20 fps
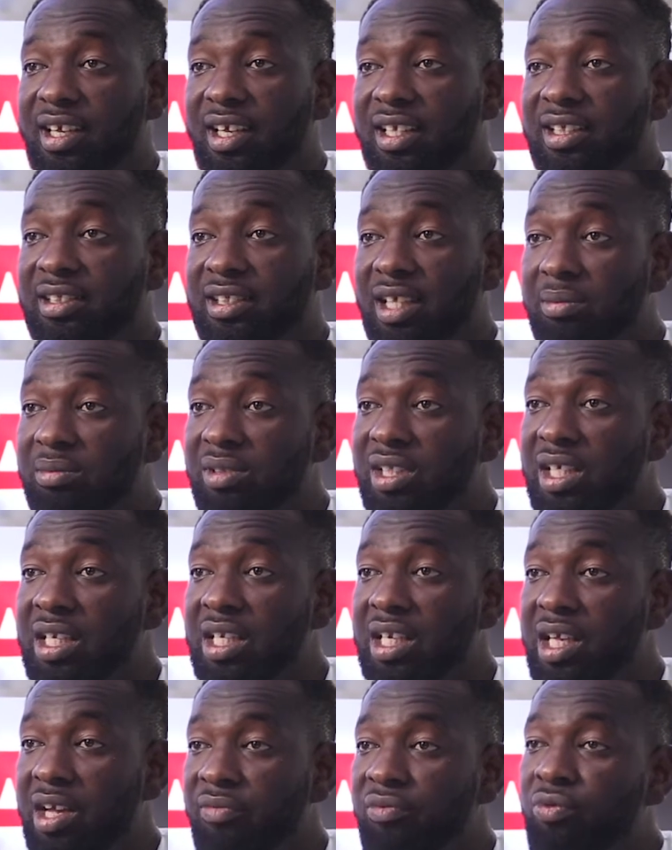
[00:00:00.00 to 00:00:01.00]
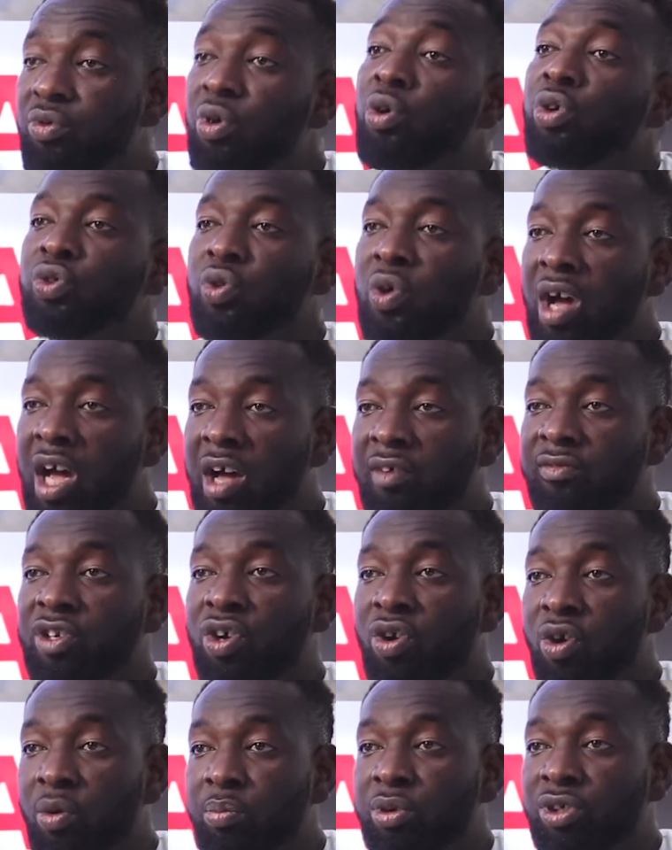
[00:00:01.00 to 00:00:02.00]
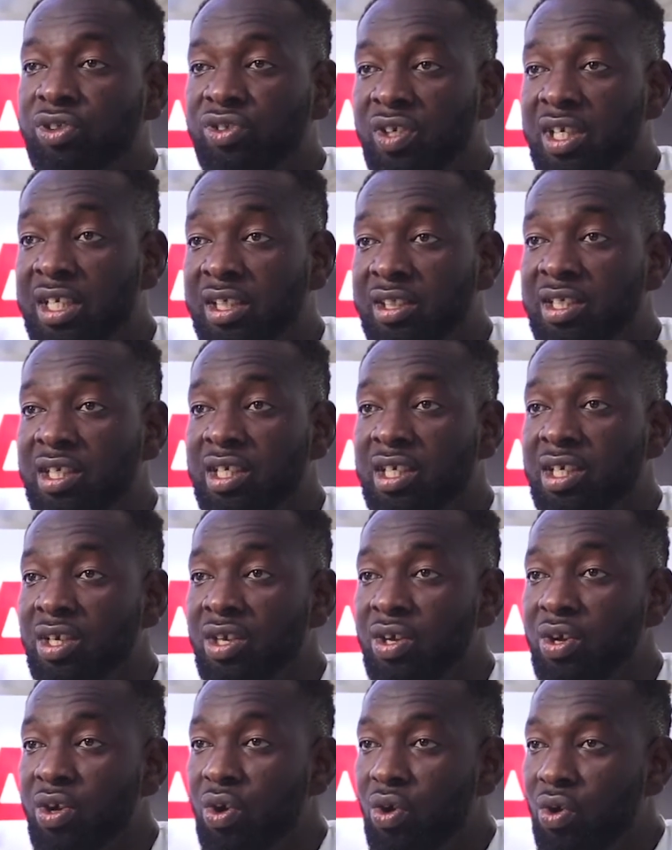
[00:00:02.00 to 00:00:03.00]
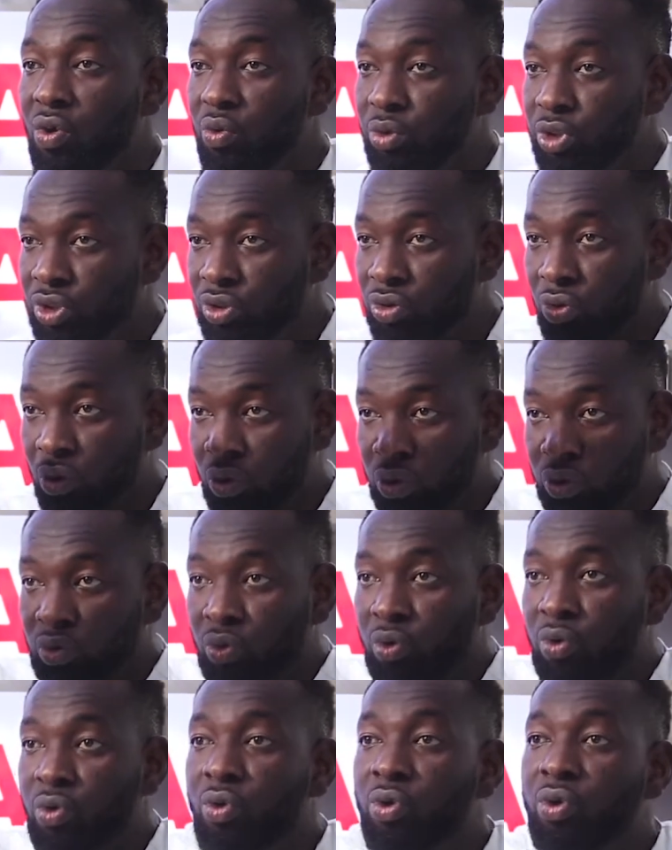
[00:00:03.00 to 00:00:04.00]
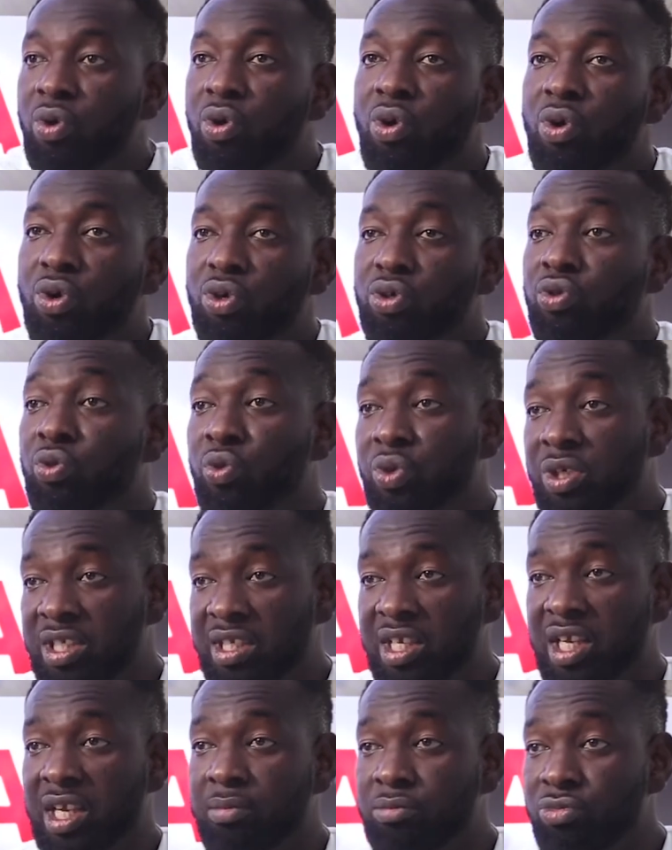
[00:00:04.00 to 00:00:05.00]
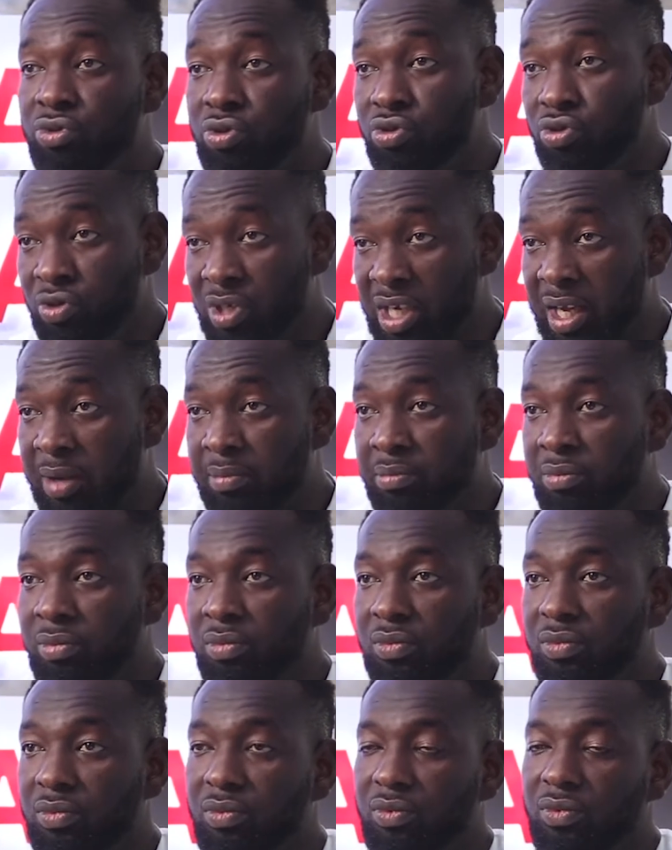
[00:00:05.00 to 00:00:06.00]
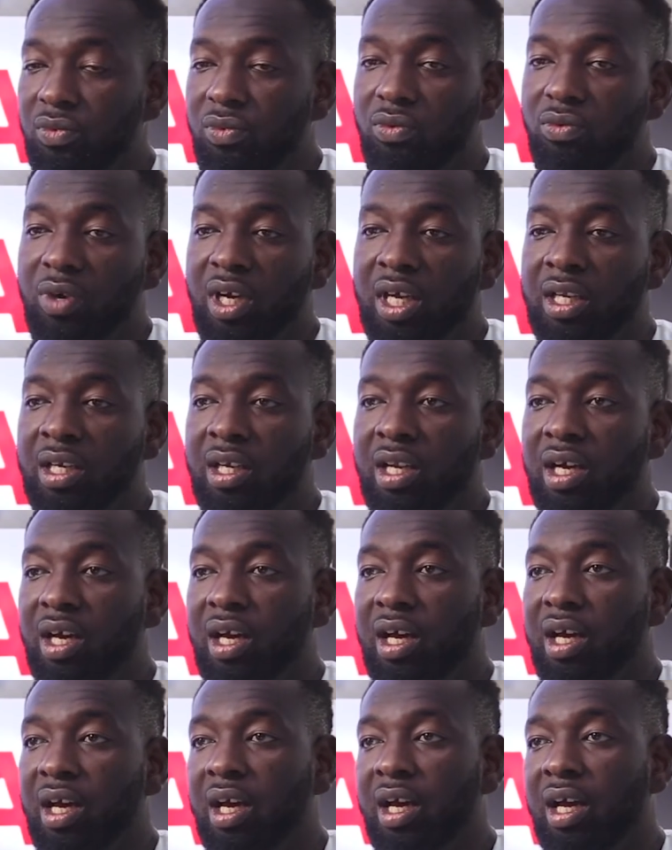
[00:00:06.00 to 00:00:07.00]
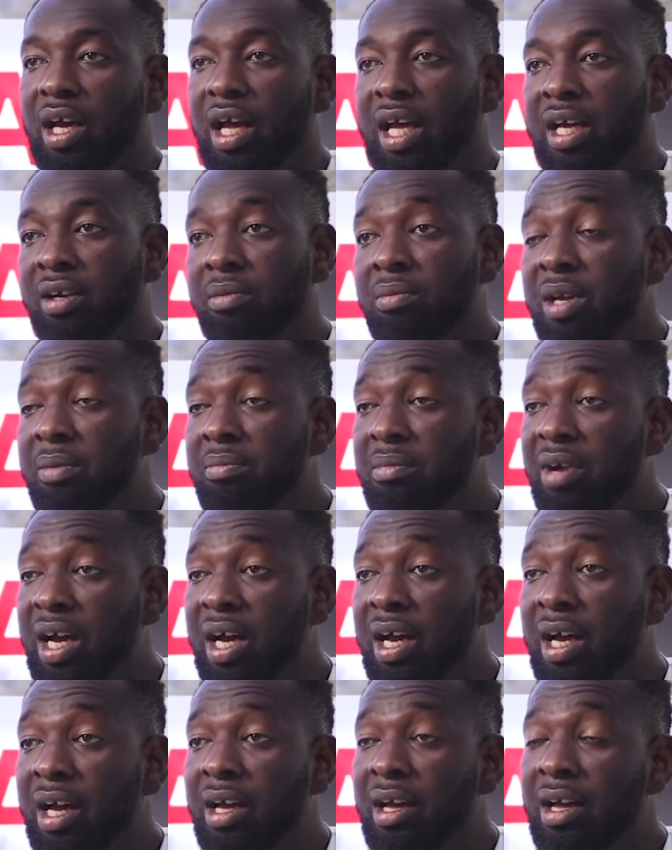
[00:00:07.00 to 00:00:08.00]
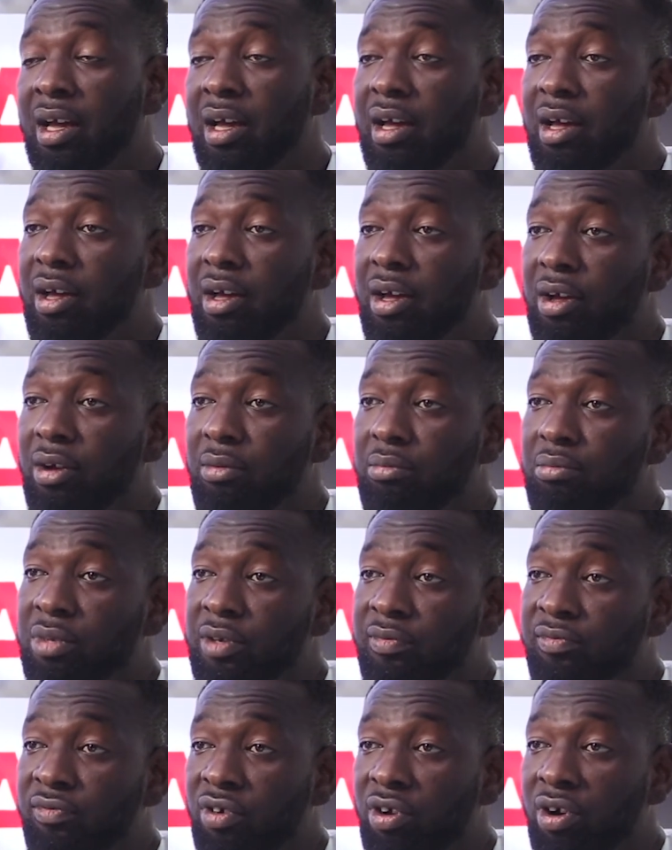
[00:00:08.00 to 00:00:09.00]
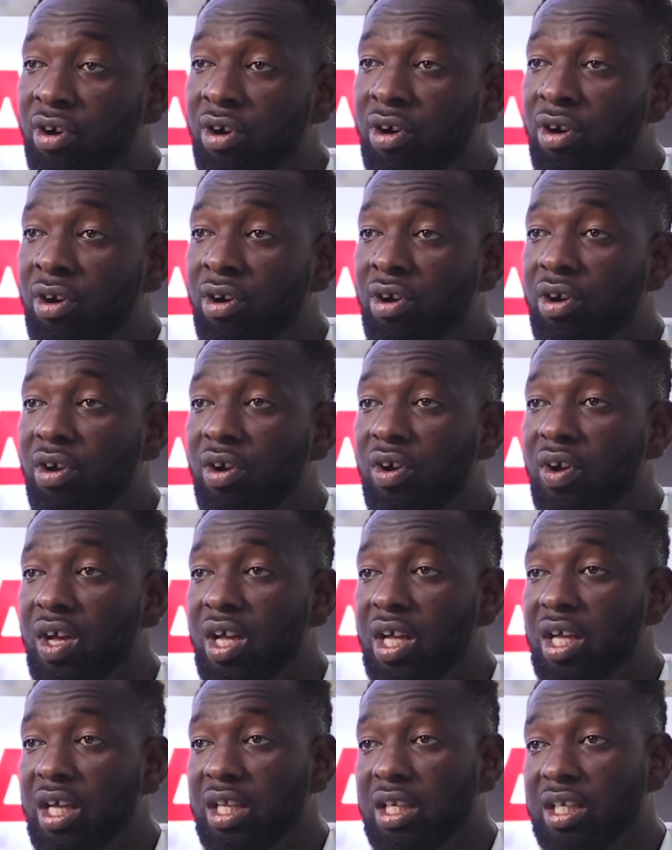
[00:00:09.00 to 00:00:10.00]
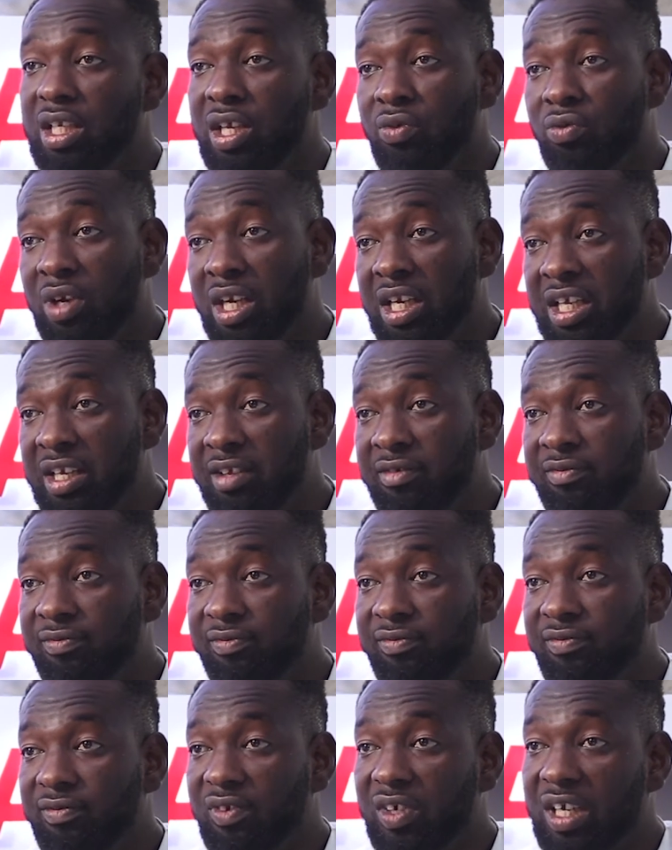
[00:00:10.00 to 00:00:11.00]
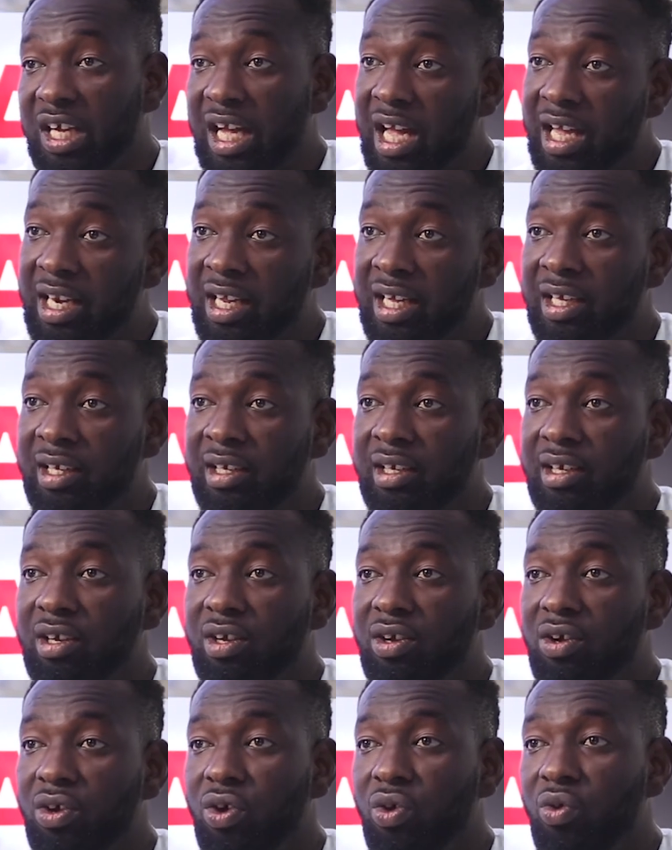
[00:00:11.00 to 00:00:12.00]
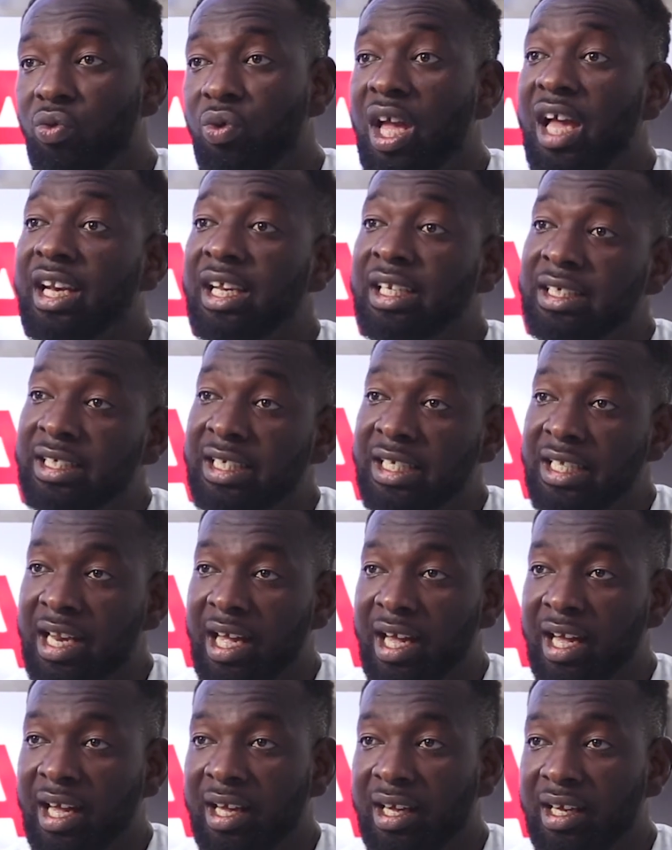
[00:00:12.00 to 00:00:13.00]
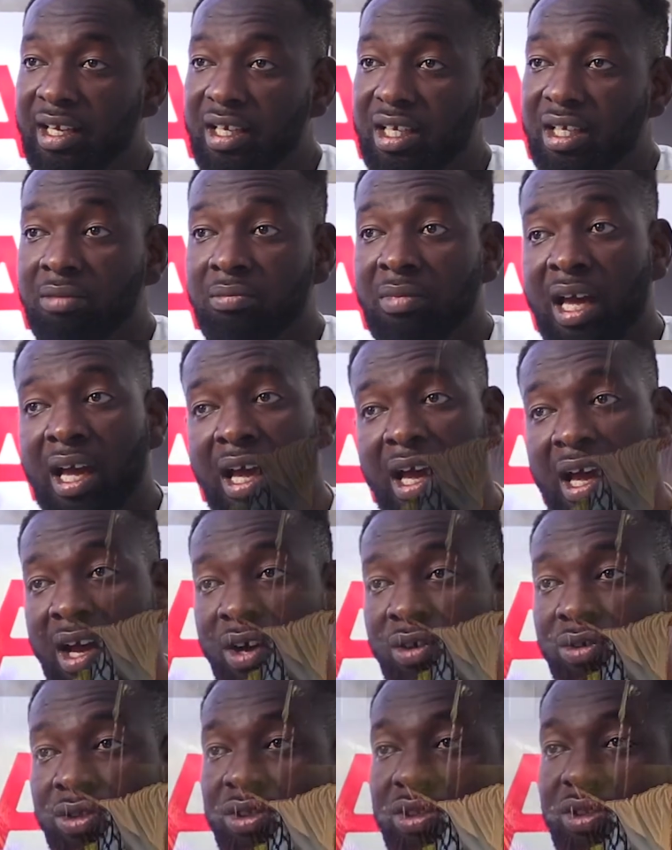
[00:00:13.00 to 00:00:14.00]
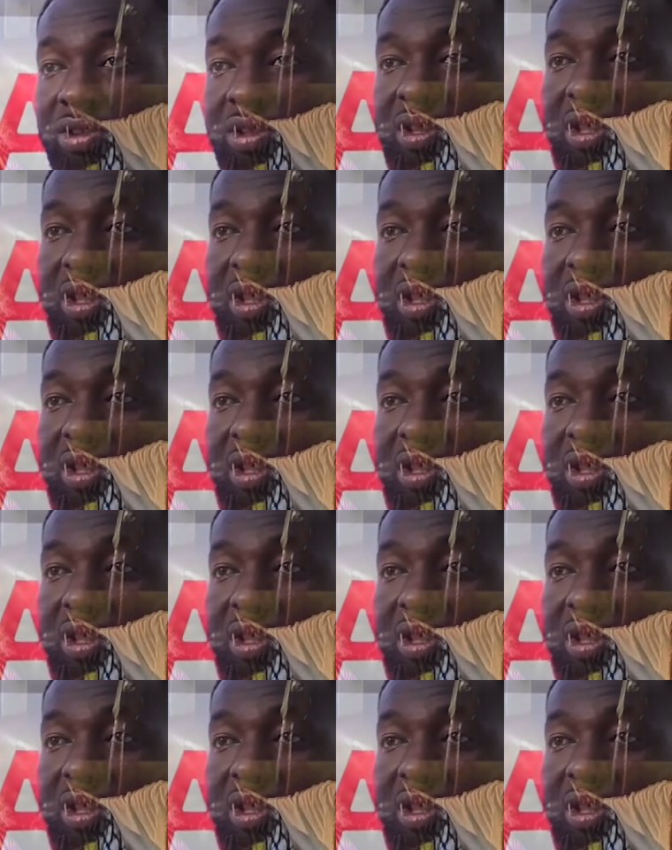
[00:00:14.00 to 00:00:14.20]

it's something, if we also have the opportunity, we should also do the same to them. When I remember before they would leave Ghana, we had a dinner in my house.